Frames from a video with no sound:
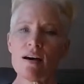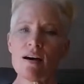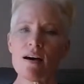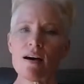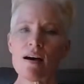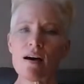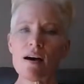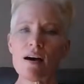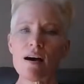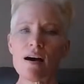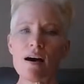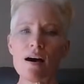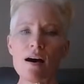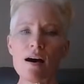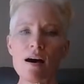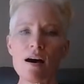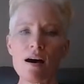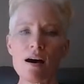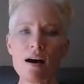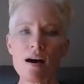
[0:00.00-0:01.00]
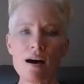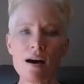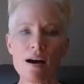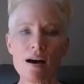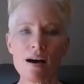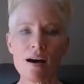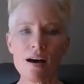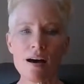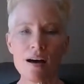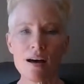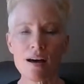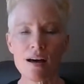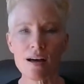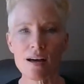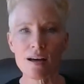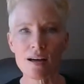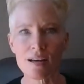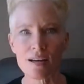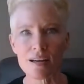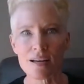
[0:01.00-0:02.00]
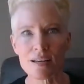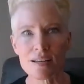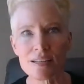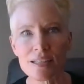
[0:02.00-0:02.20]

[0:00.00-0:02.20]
Nobody speaks.